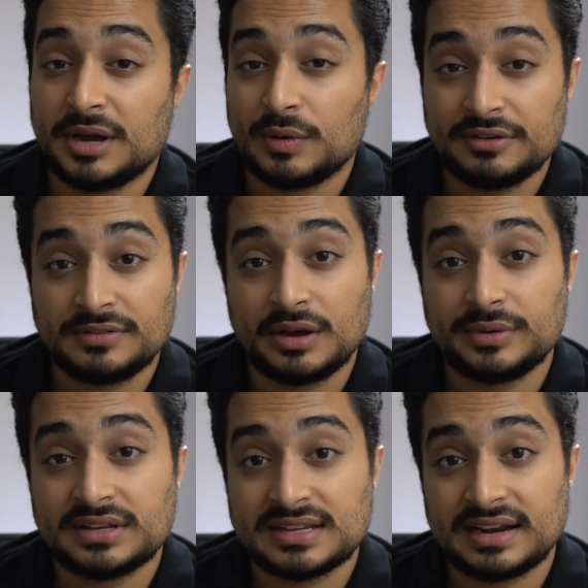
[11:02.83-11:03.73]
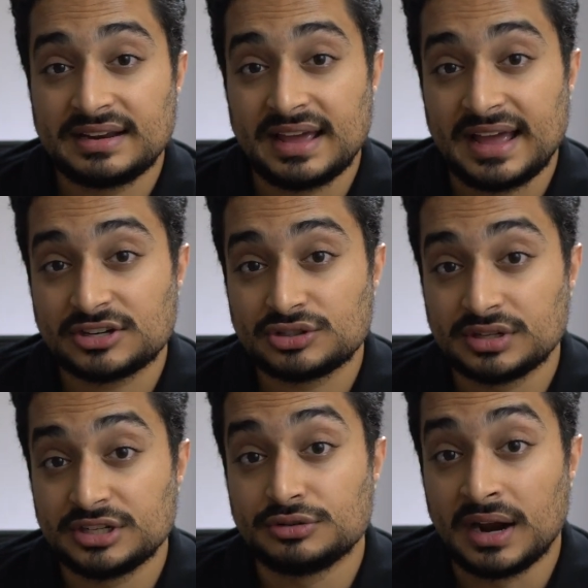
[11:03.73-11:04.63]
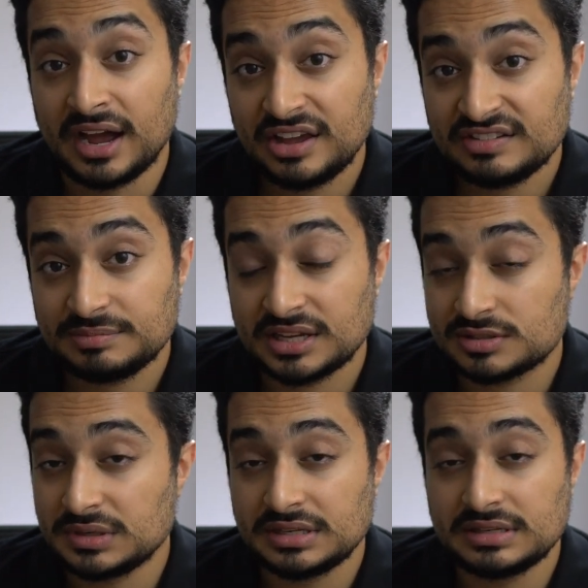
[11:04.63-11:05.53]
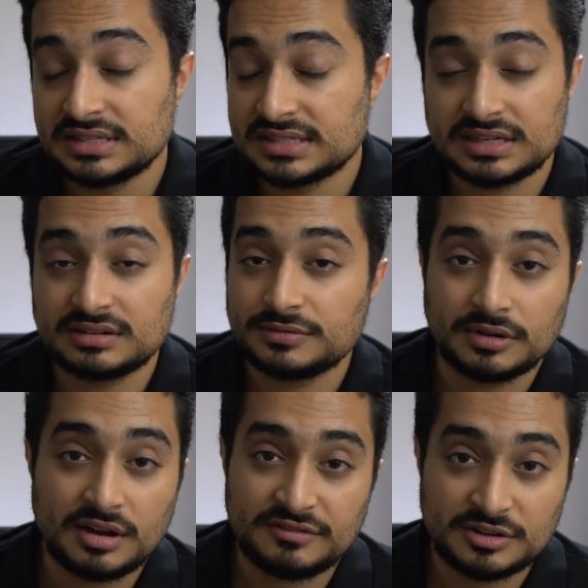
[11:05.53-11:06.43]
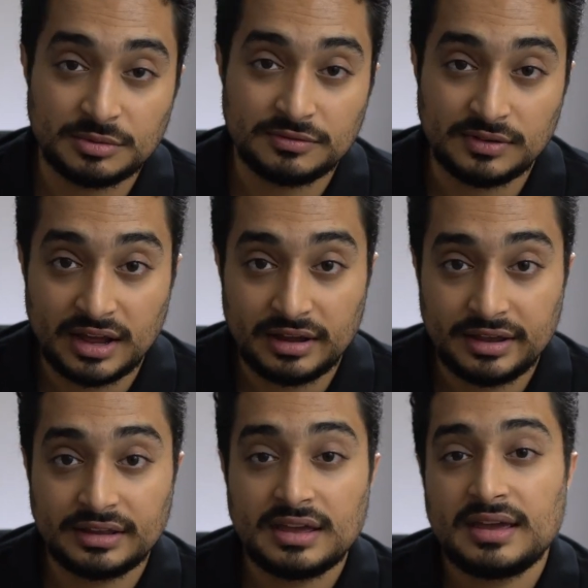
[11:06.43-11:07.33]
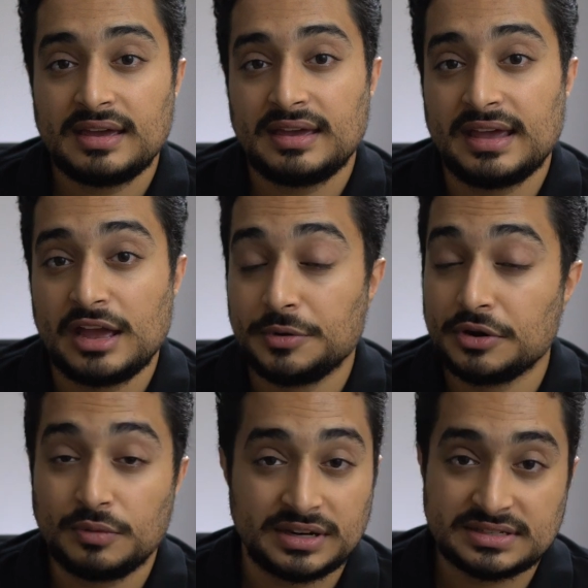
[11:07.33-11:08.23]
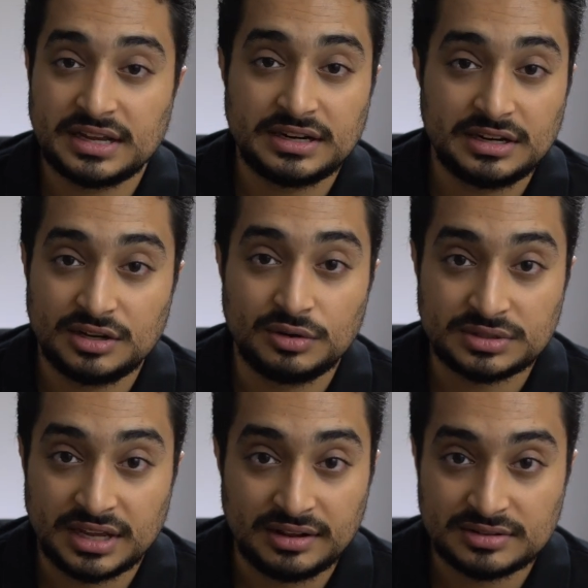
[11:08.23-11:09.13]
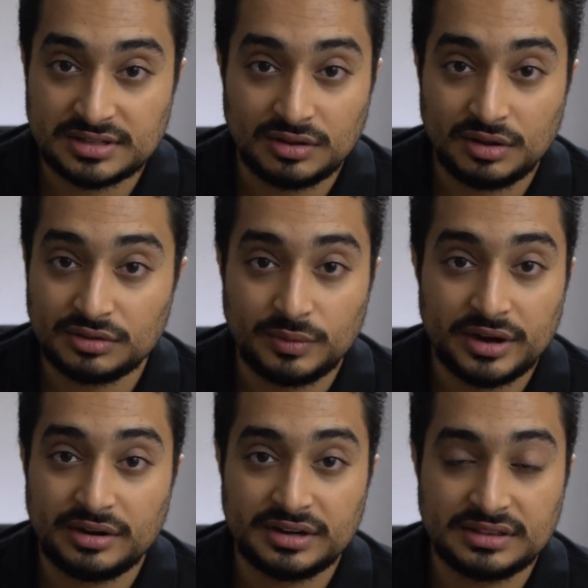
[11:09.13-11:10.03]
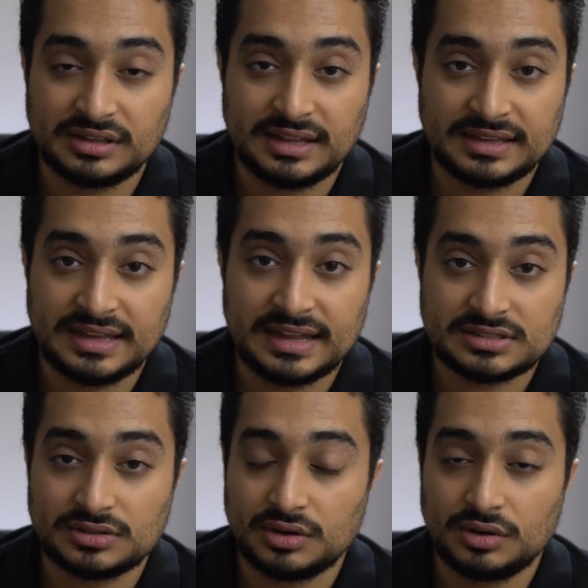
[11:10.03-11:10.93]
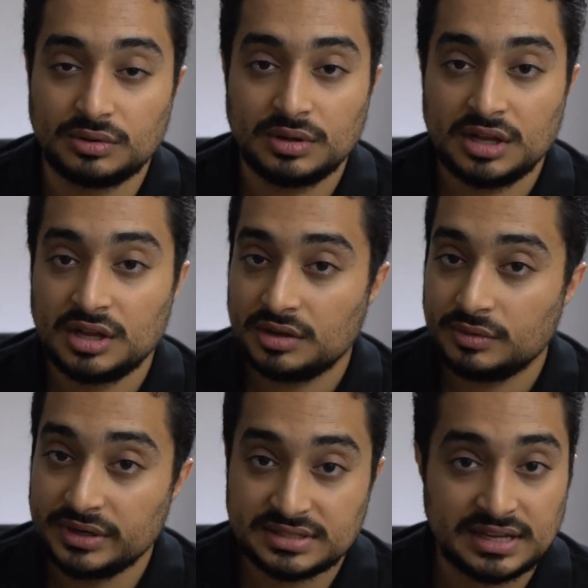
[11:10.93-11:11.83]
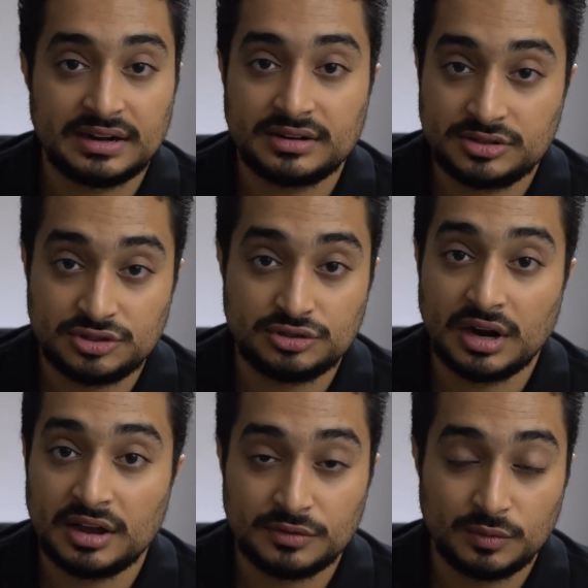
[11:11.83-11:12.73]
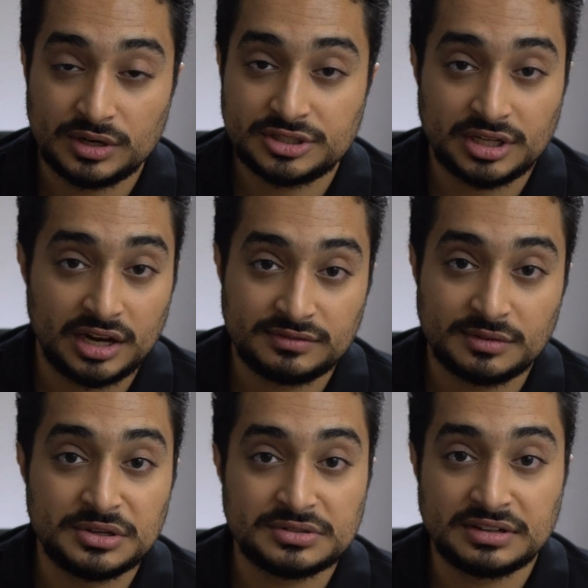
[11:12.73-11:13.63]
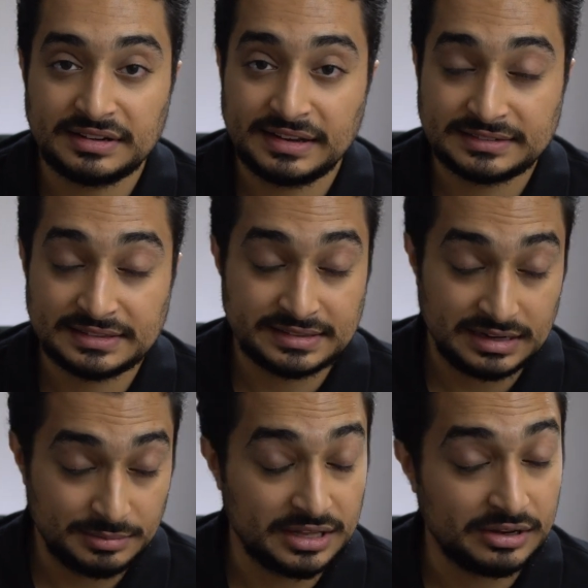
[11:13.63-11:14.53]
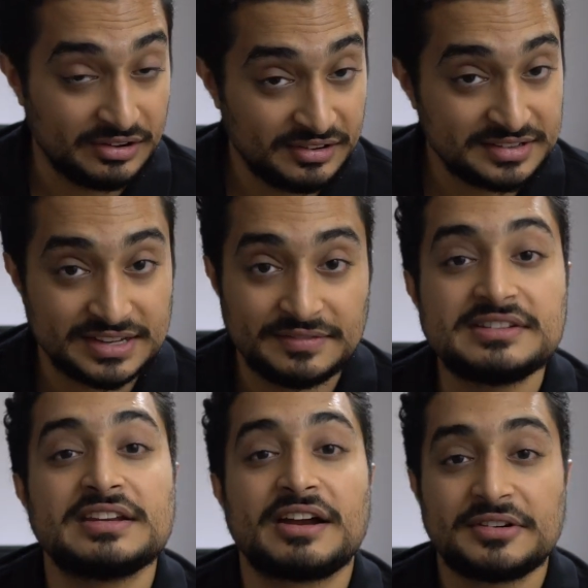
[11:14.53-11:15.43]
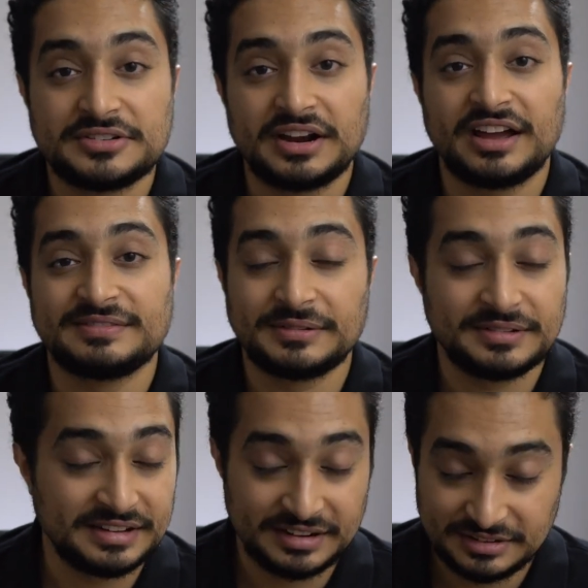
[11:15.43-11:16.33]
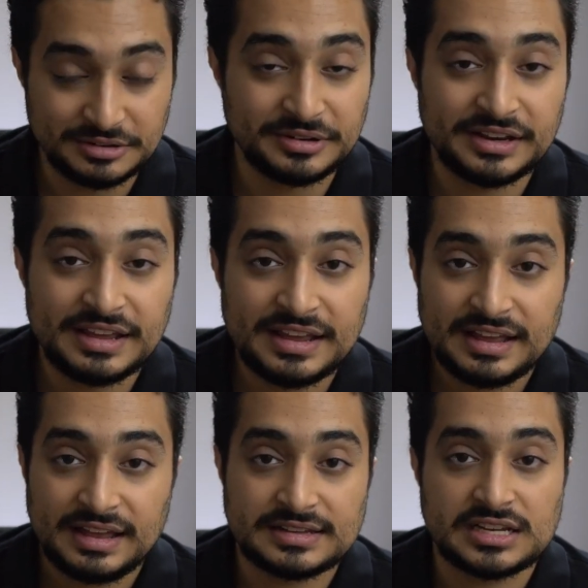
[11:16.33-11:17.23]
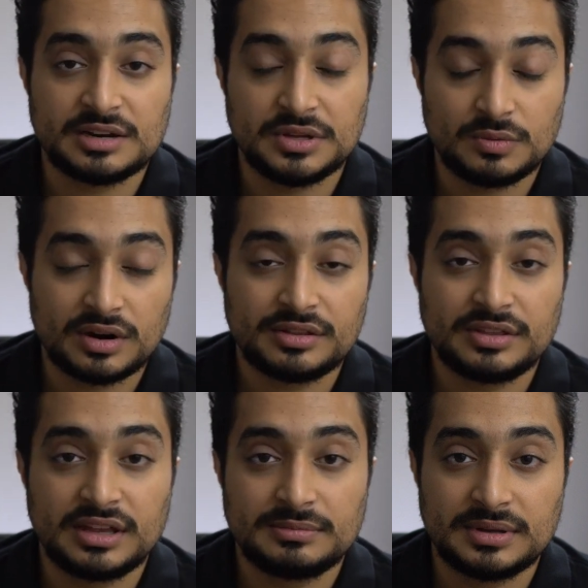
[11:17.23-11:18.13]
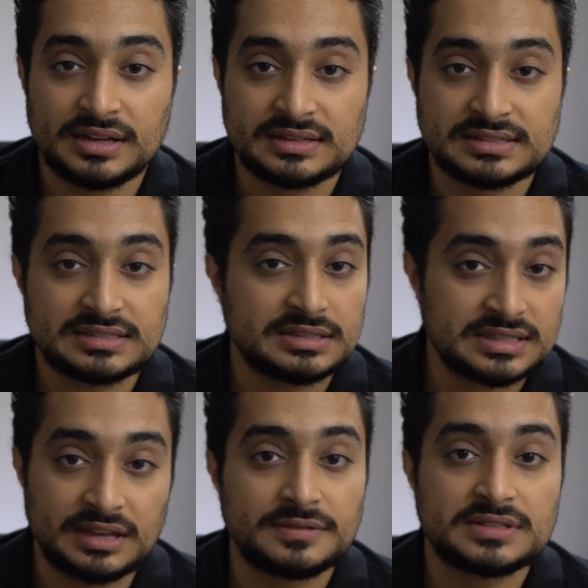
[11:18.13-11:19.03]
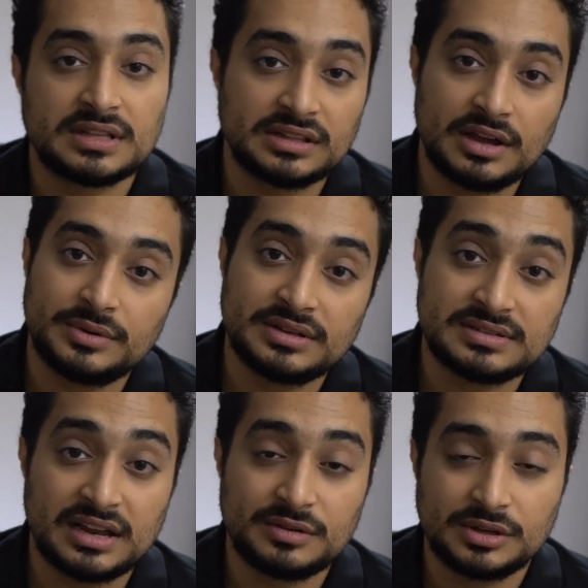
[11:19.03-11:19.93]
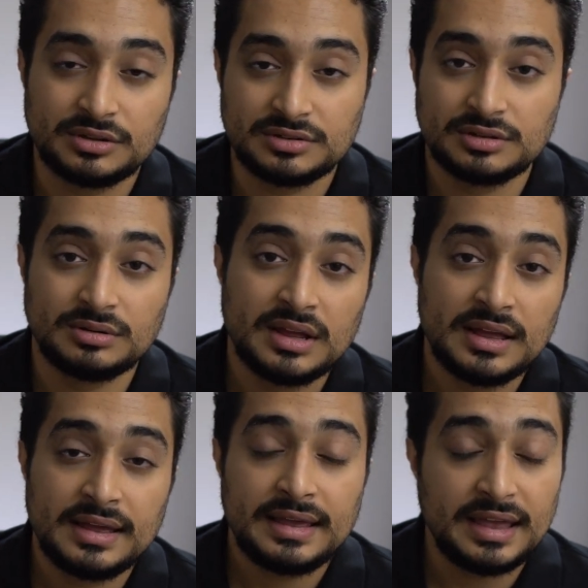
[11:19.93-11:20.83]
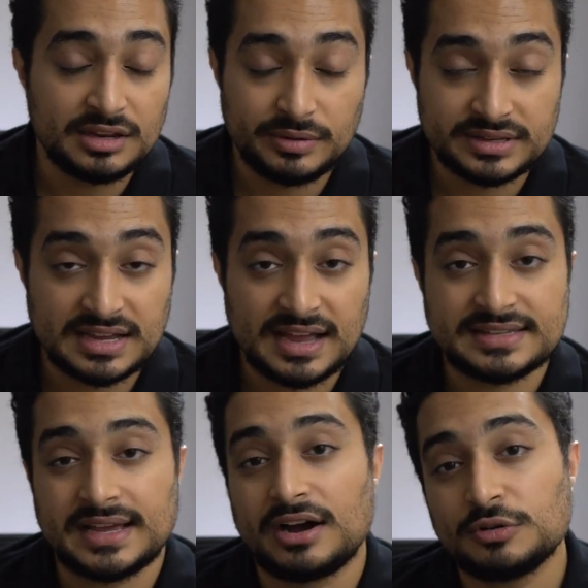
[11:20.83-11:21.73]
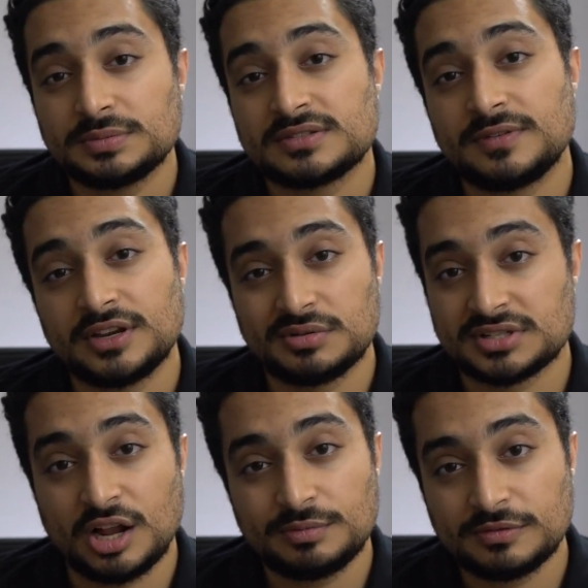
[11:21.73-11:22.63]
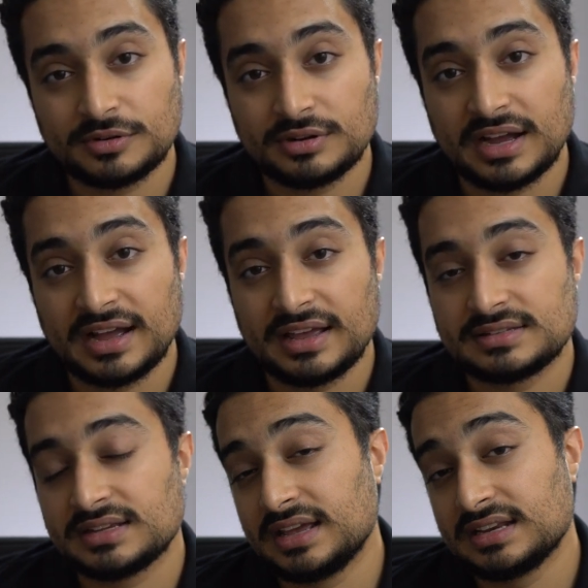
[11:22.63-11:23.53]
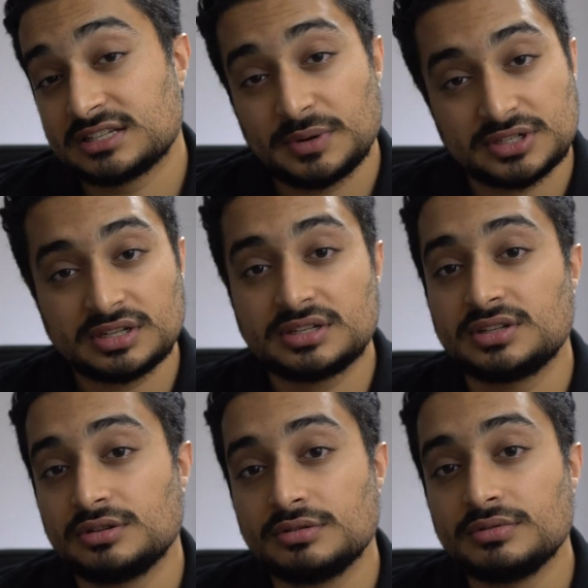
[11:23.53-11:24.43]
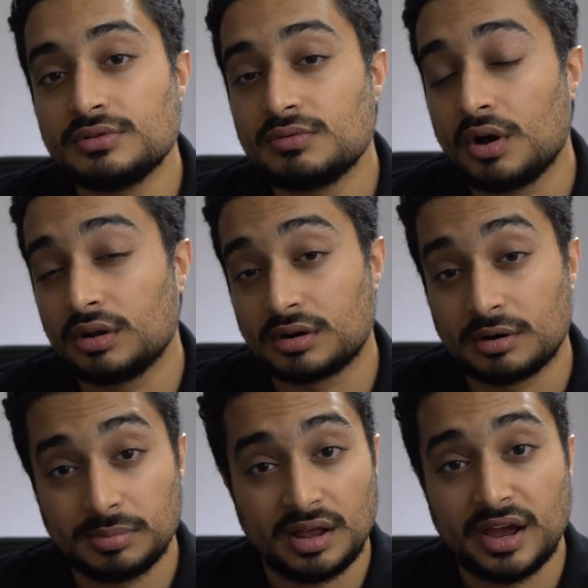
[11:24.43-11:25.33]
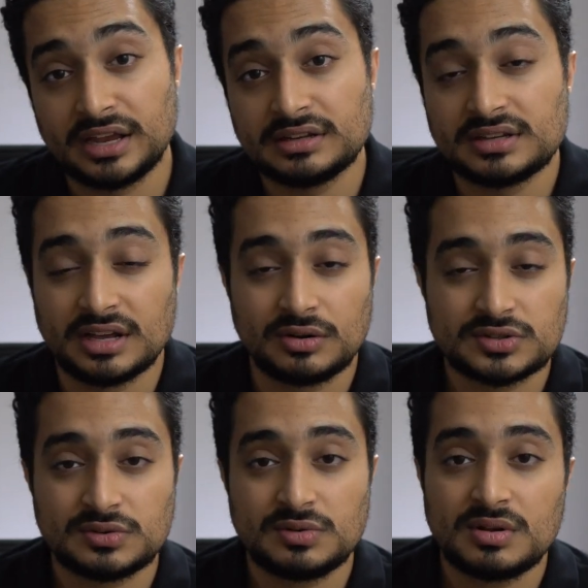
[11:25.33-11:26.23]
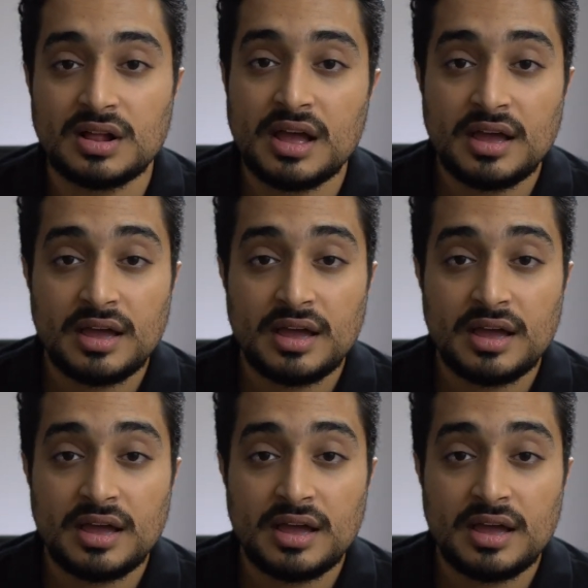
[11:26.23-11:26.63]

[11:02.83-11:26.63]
my wife and I, we decided to actually drive because we just didn't feel comfortable flying. And we don't want to stay in any hotels on the way or anything like that. So we decided to just drive in one shot from Houston to Texas. It's going to be a long 17-hour drive, but we're going to do it. And it's going to be worth it because it's the safest thing that we decided we could do. Anyways, guys, I hope this video was helpful for you guys, and especially to you who all are applying to dental school.